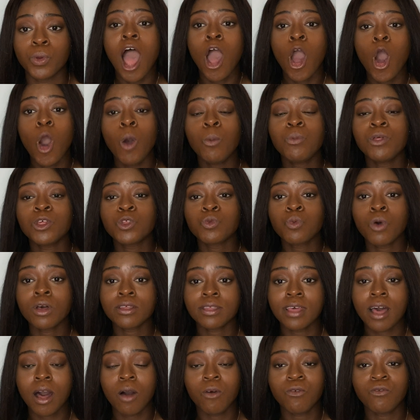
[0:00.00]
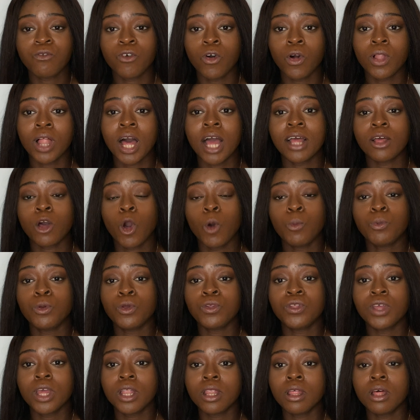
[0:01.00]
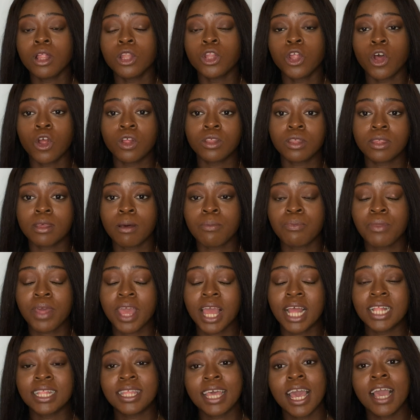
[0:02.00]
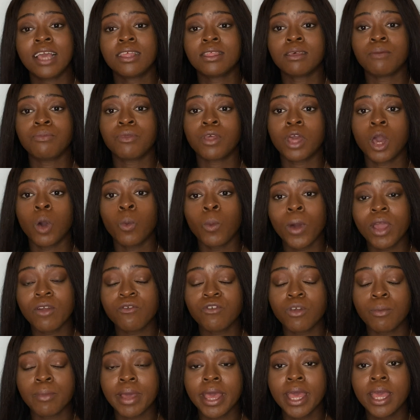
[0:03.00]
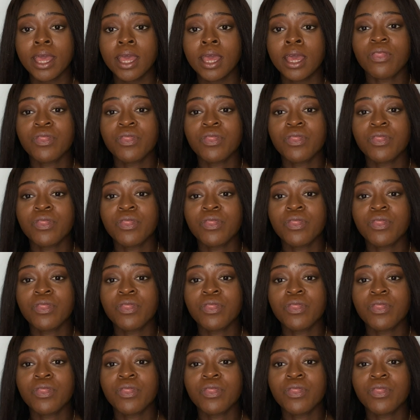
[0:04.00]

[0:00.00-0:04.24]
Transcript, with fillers: I hope this was helpful. I hope you did learn something and take something away from it.